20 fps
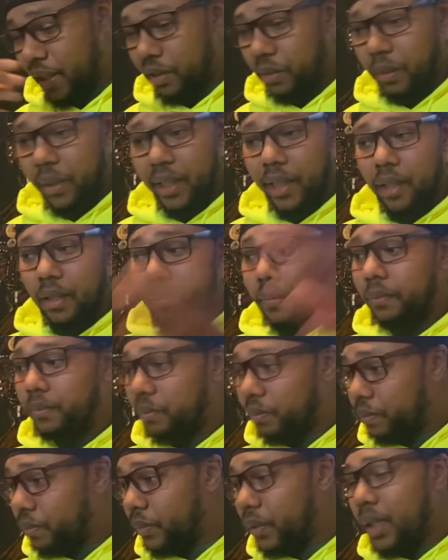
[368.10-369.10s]
12
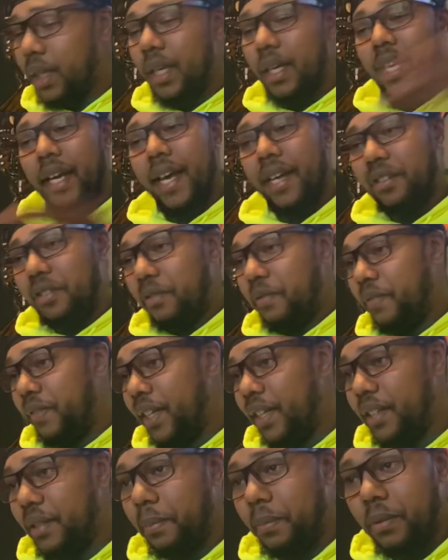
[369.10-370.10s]

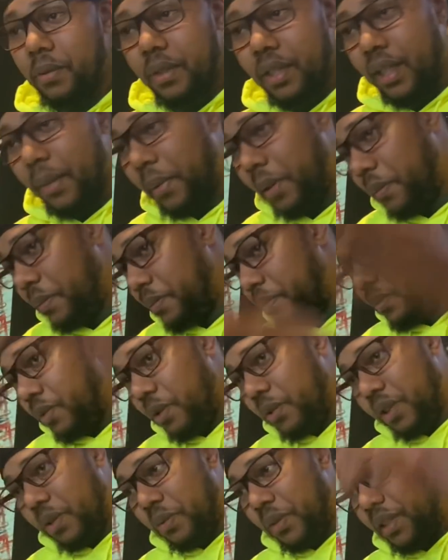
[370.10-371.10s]
SUVs pulled up. He
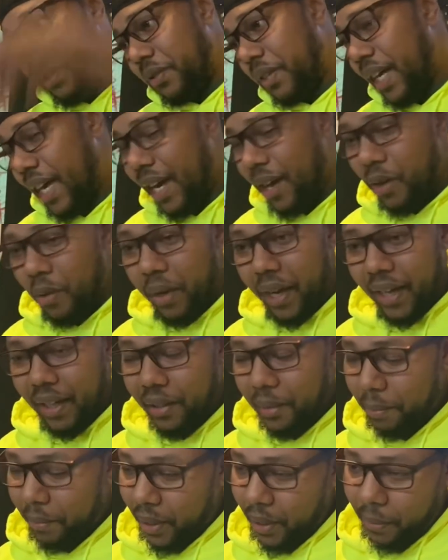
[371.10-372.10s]
rolled his window down,
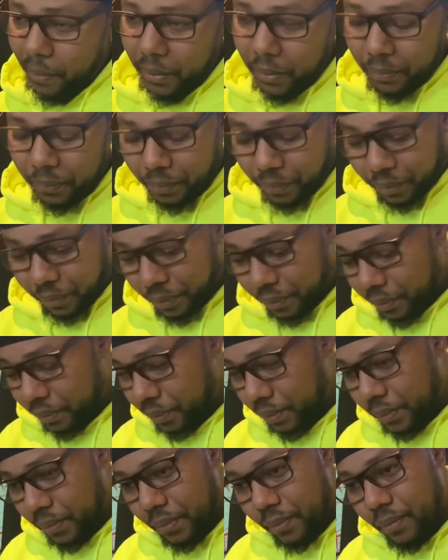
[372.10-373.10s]
Waited people.
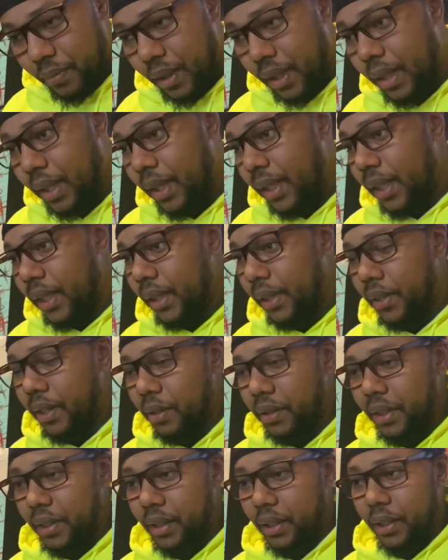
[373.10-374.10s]
You
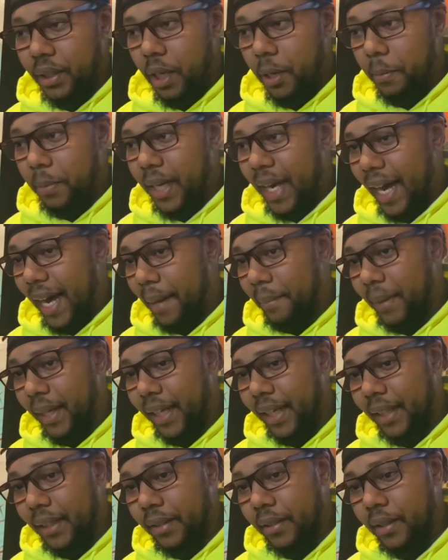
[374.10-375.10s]
know, just a dope guy,
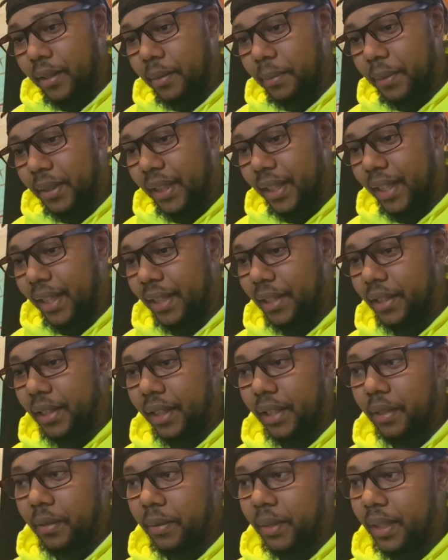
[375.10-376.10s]
man. You know what I'm saying?
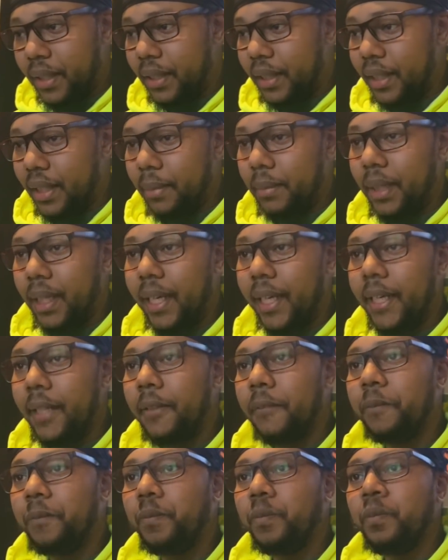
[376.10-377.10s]
Genuine, it seemed like.
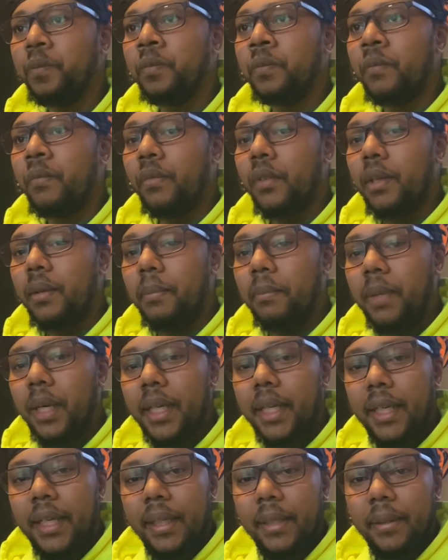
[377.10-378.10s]
But
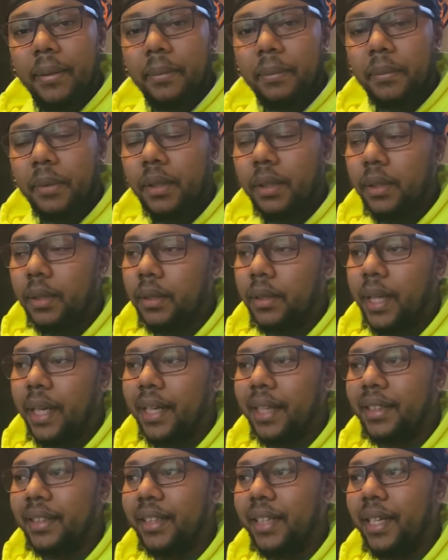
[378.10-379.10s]
um, like
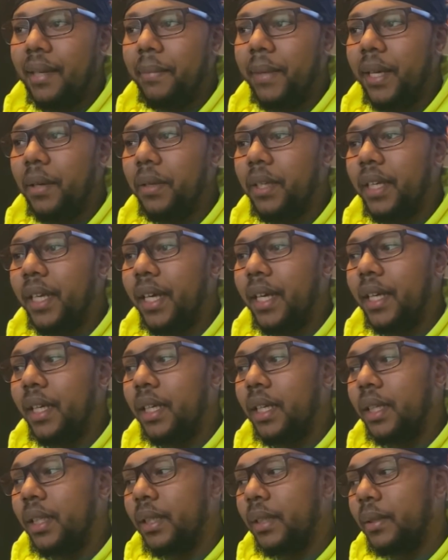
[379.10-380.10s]
I said, man, we can't
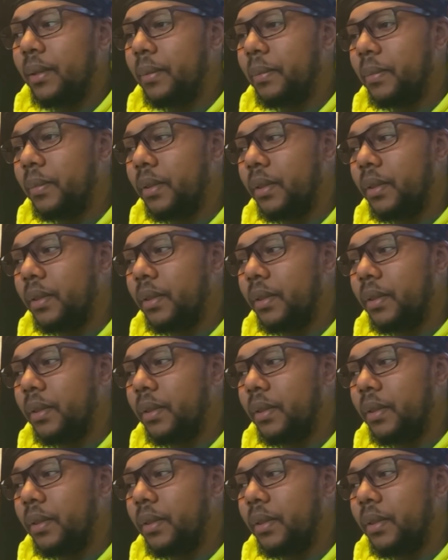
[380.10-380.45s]
um